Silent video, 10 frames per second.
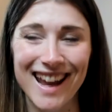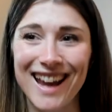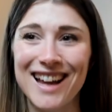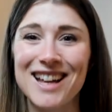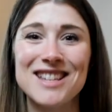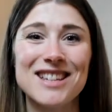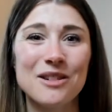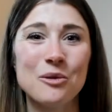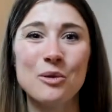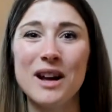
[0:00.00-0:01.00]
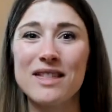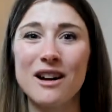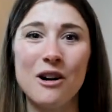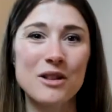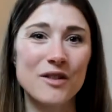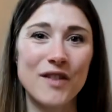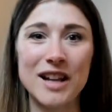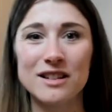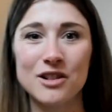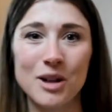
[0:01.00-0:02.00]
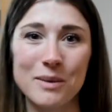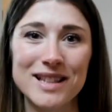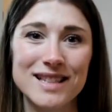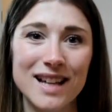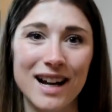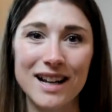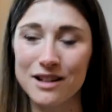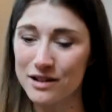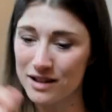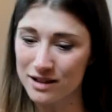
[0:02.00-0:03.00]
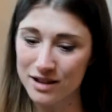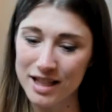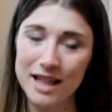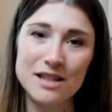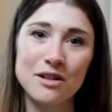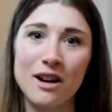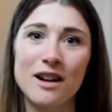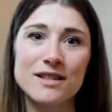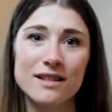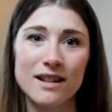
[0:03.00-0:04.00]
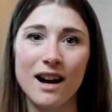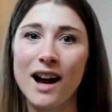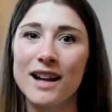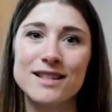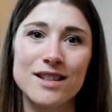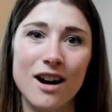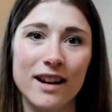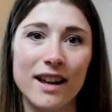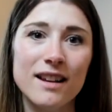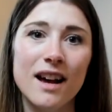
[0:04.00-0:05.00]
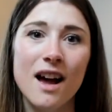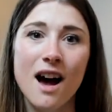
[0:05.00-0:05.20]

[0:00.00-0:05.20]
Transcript: And with all the final agreements signed, all the T's crossed and the I's dotted,